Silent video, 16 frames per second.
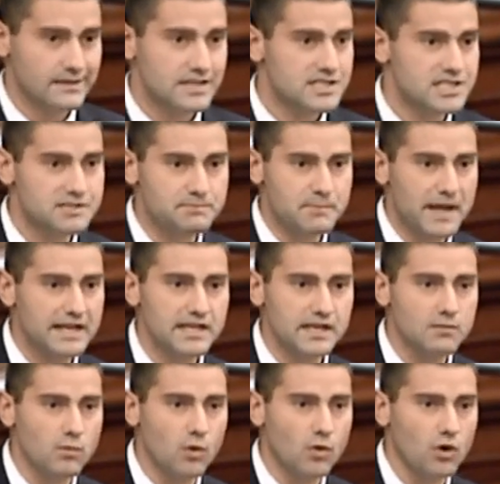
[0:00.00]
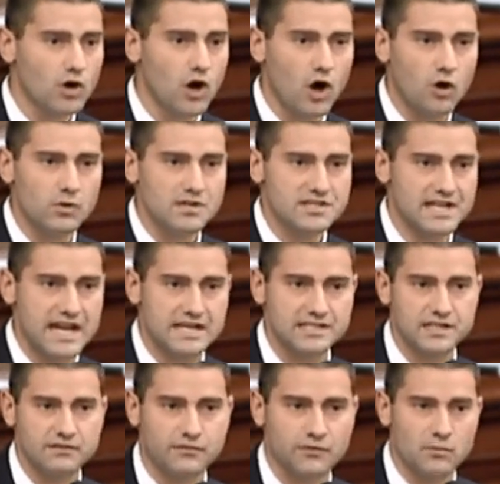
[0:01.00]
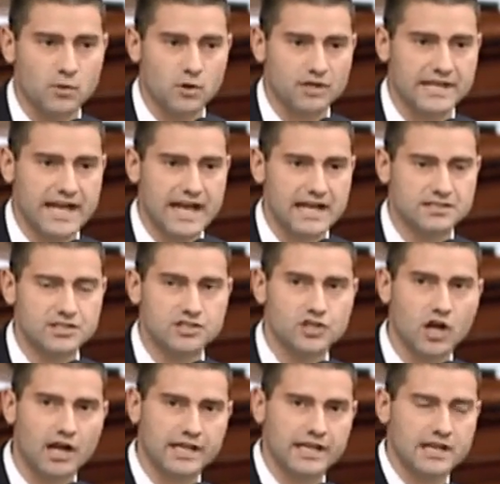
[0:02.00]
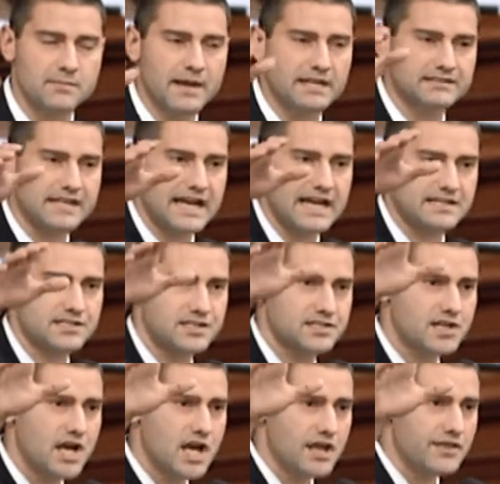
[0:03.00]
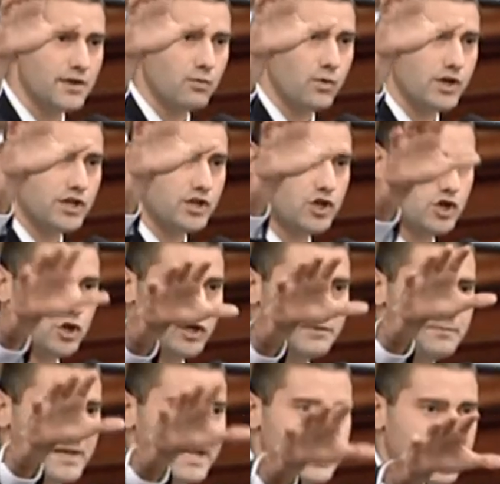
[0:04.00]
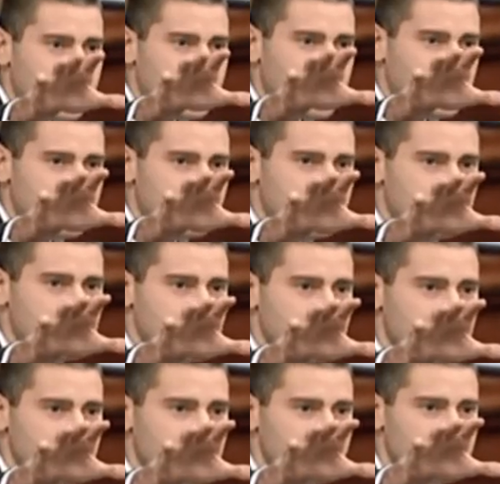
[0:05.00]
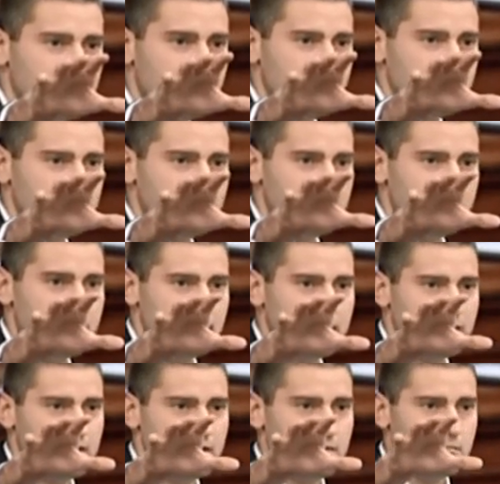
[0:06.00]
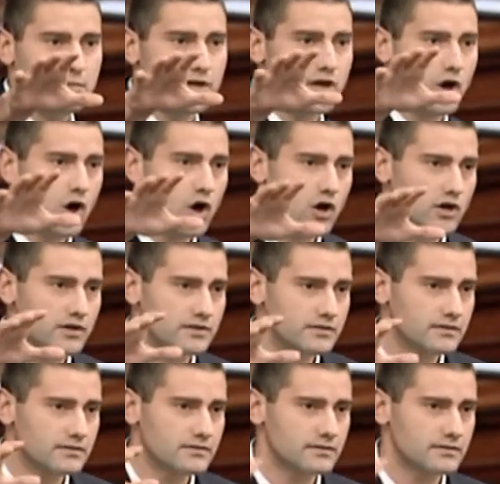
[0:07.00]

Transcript: spending more, always asking for more taxes, talking about taxes that we could be getting but aren't,